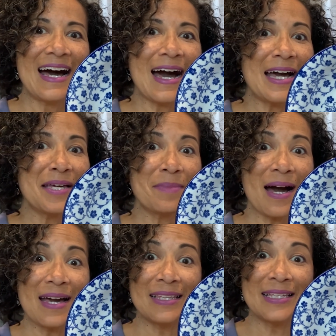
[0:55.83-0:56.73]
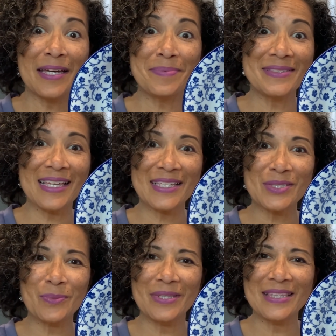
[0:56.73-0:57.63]
I am highly obsessed
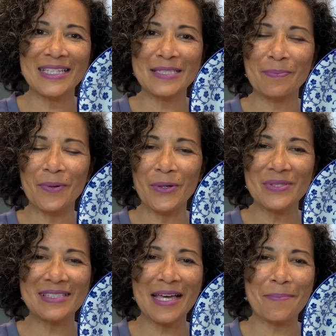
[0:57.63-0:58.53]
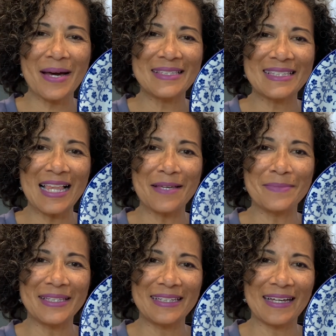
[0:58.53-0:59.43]
with this bowl set by
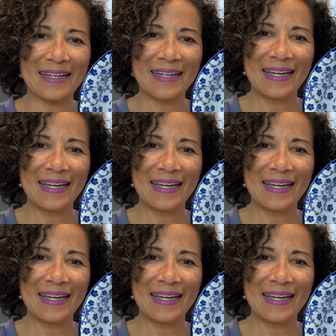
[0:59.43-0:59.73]
Selamica.